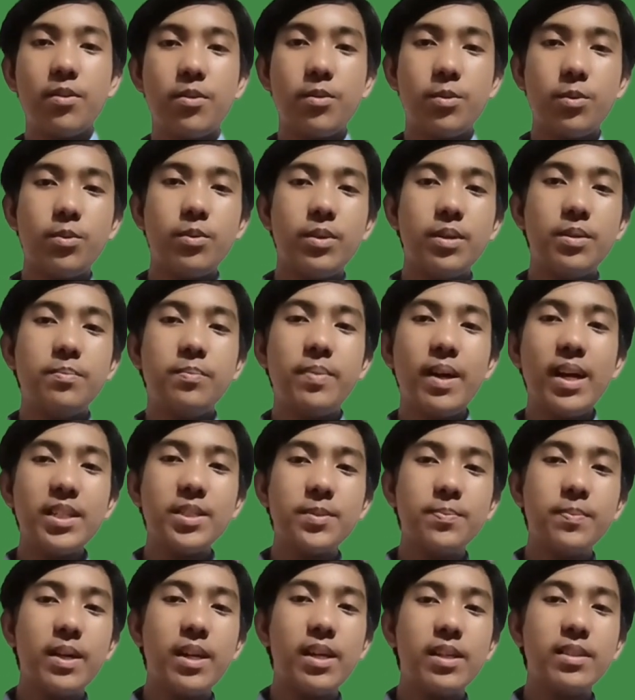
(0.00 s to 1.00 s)
through
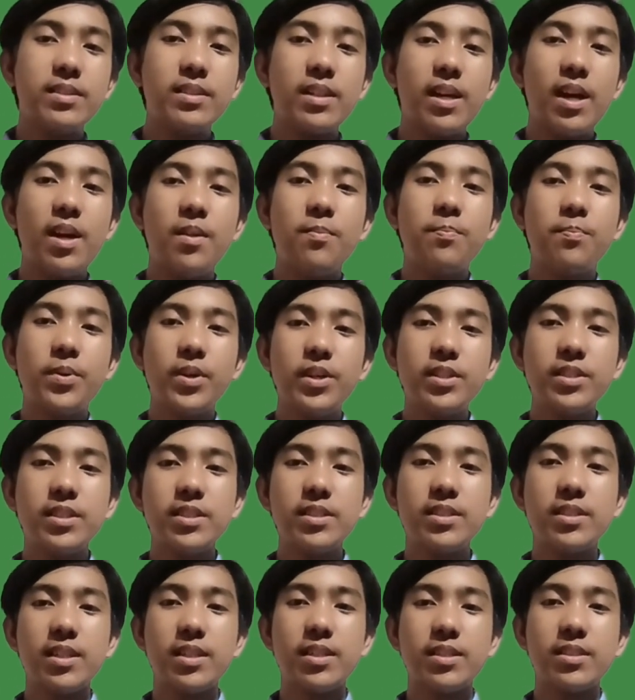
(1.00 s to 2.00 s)
investment and
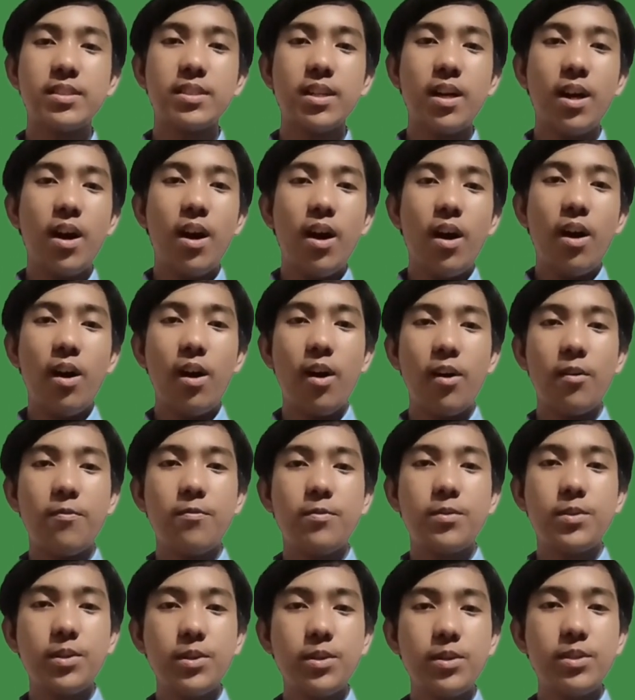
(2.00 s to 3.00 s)
purchases of
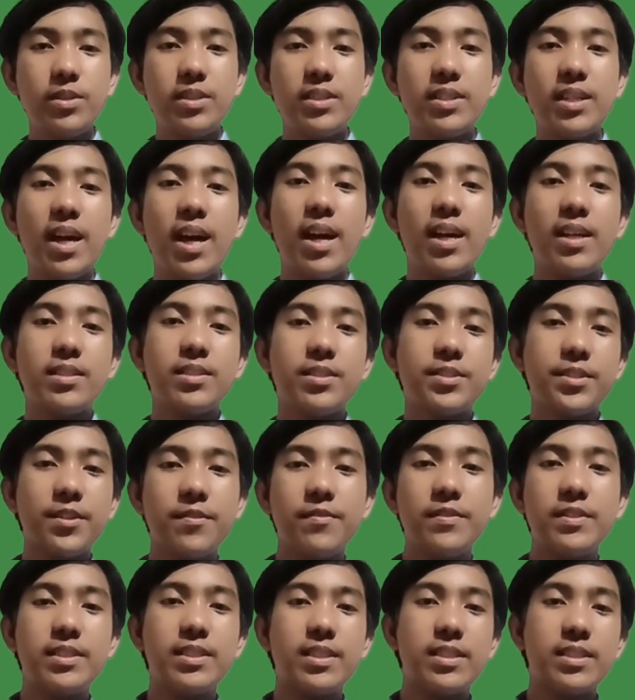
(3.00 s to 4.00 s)
goods and
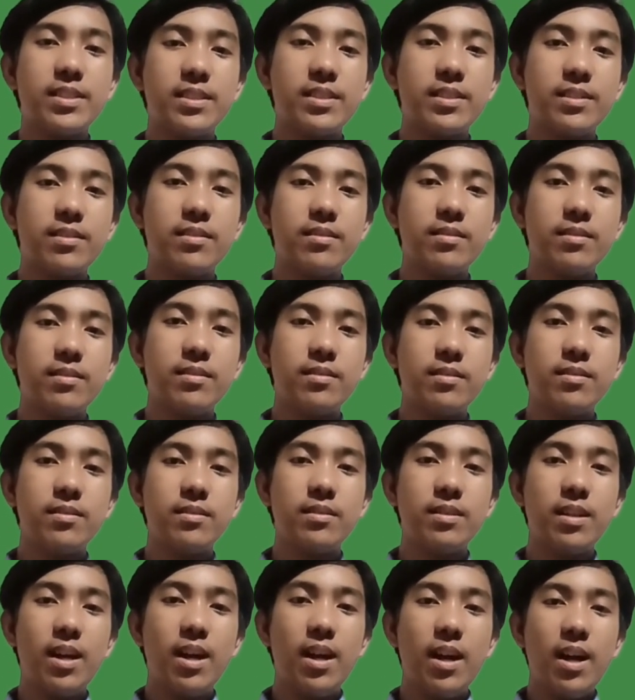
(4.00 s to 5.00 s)
services.
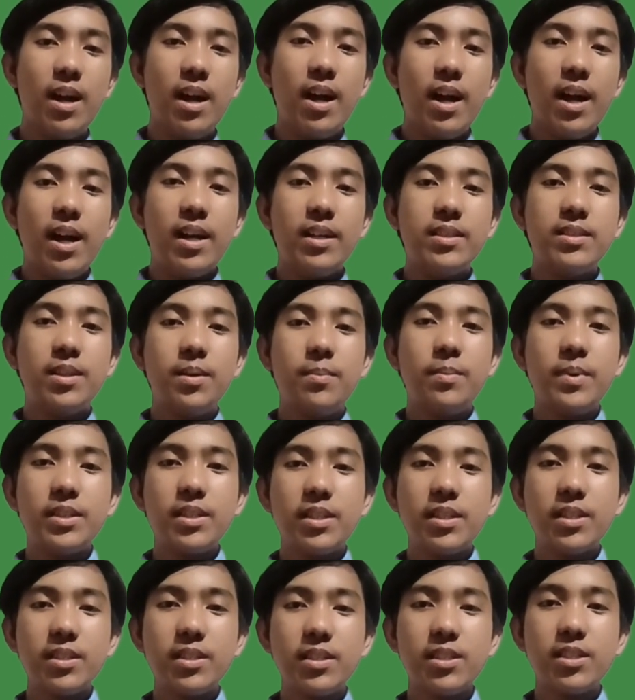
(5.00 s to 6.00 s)
And the
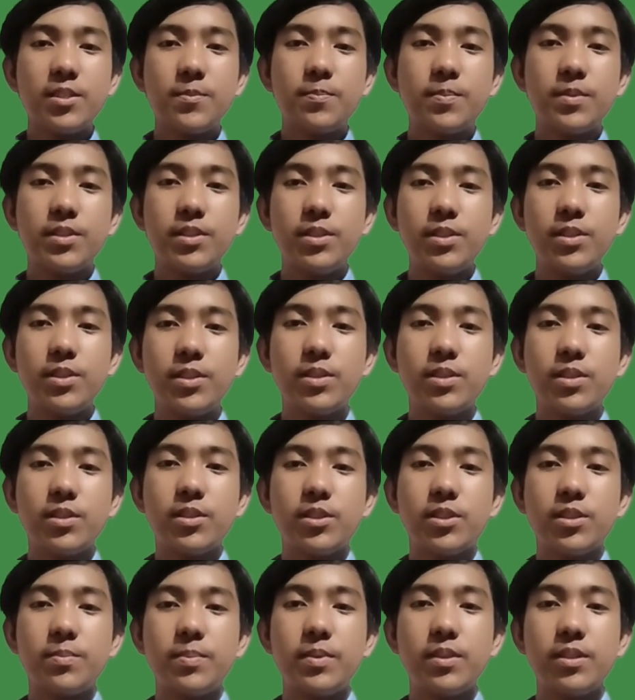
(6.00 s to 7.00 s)
materials produced
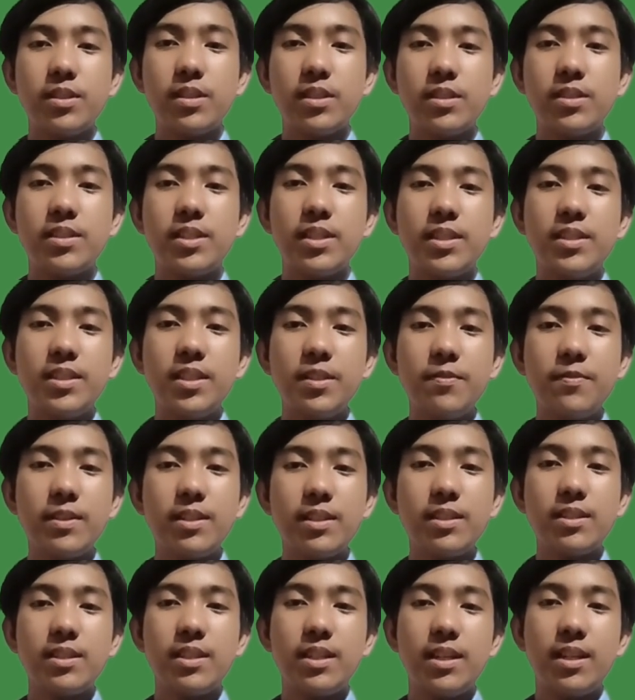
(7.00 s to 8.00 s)
contributed
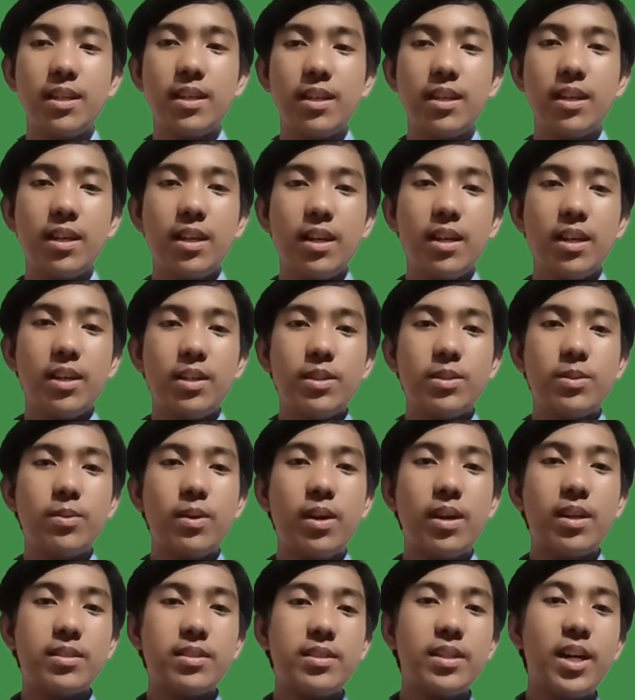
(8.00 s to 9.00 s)
significantly
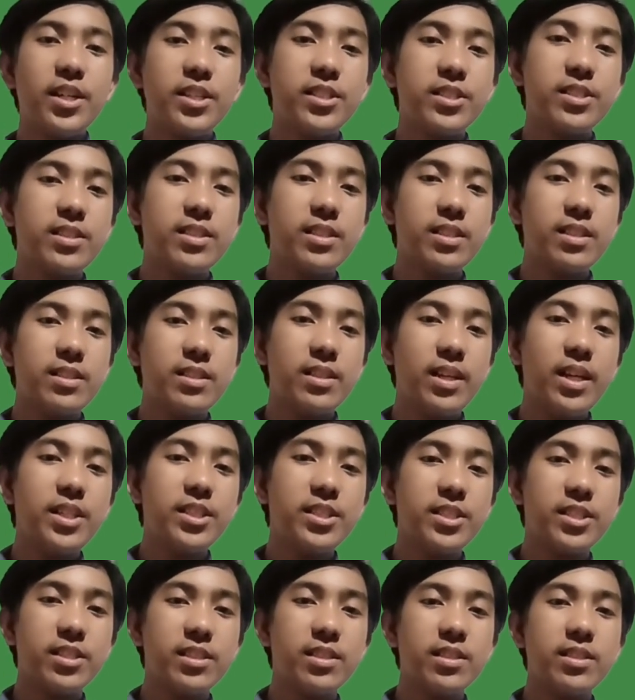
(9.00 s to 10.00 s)
to a
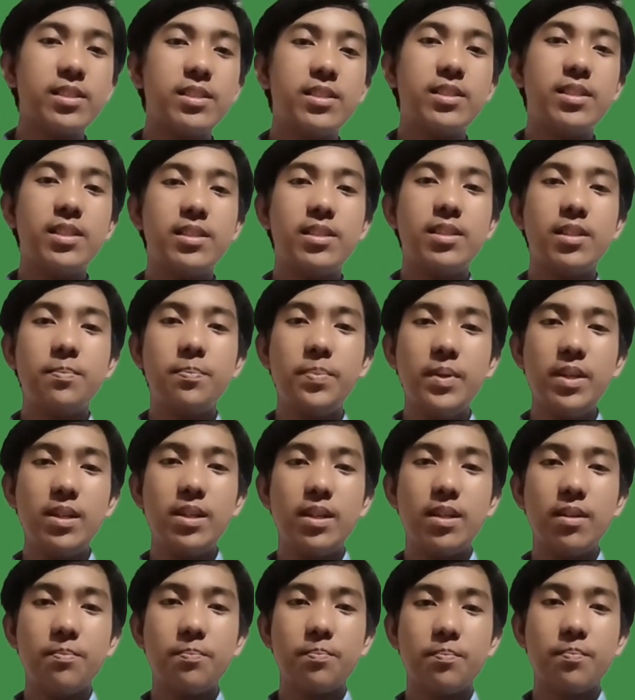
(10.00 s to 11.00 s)
nation's
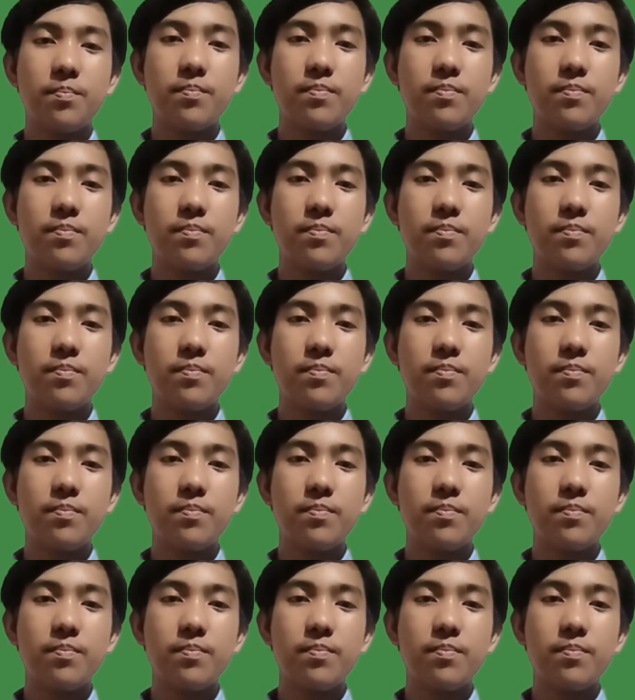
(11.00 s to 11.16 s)
GDP.